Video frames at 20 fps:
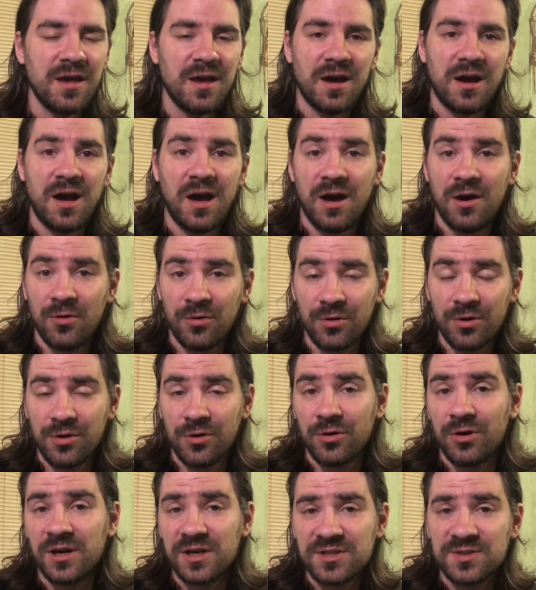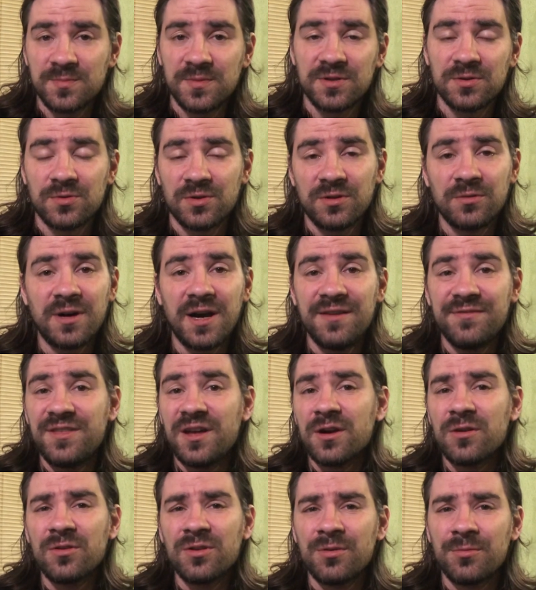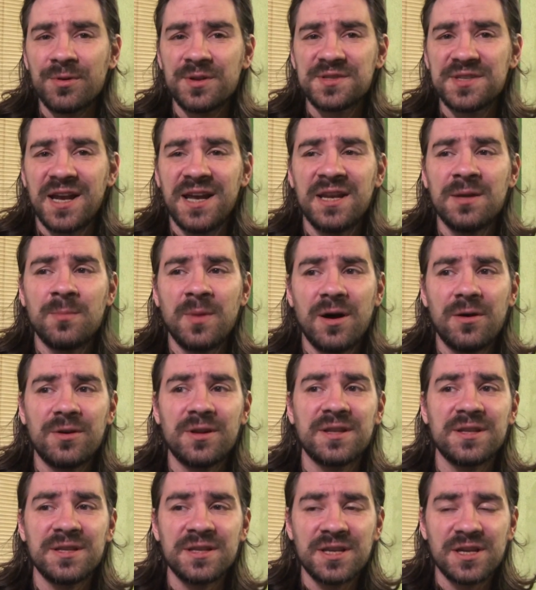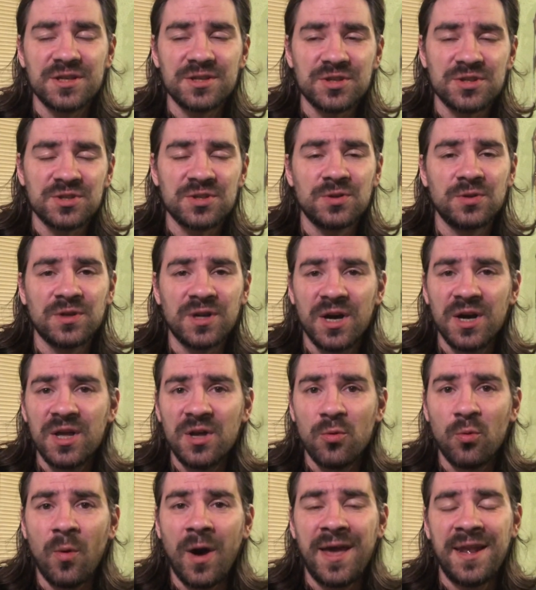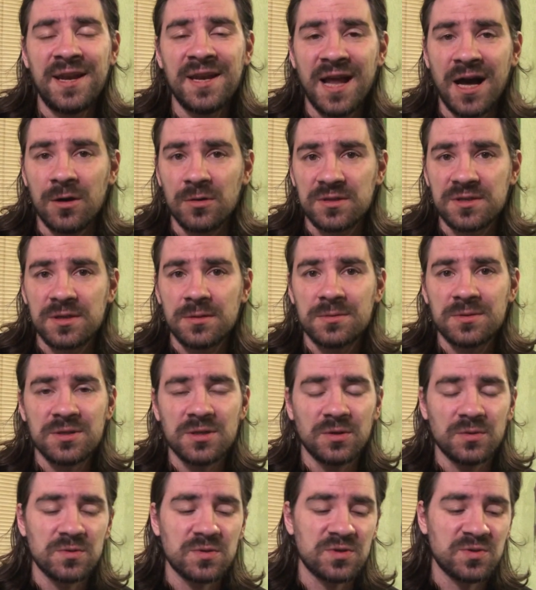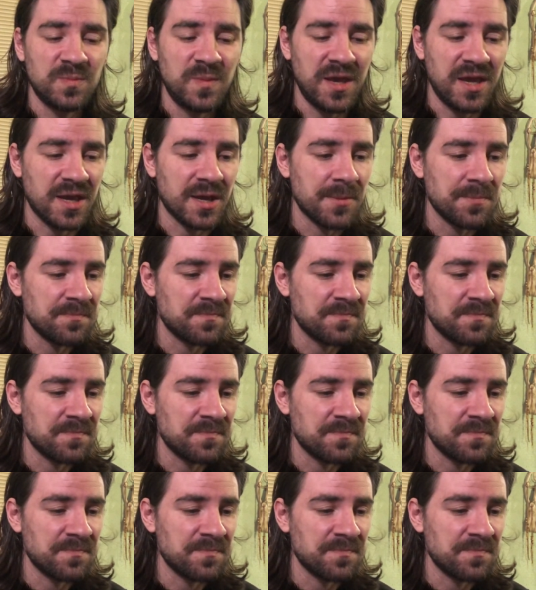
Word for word: uh, or your husband or wife, they're going to resign about it and they're just going to wait it out, so to speak.